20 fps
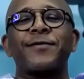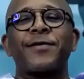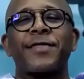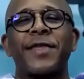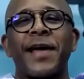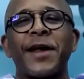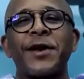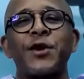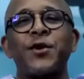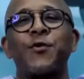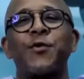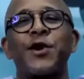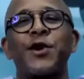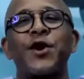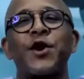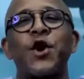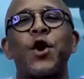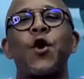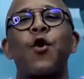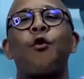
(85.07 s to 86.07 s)
Then you will
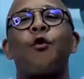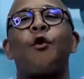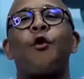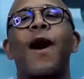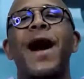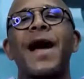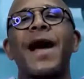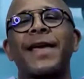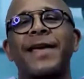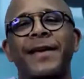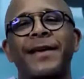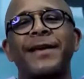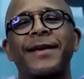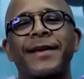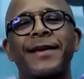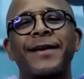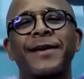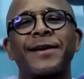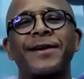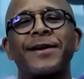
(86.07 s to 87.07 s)
know why
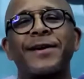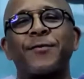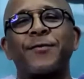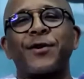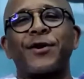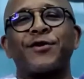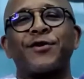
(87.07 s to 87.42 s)
we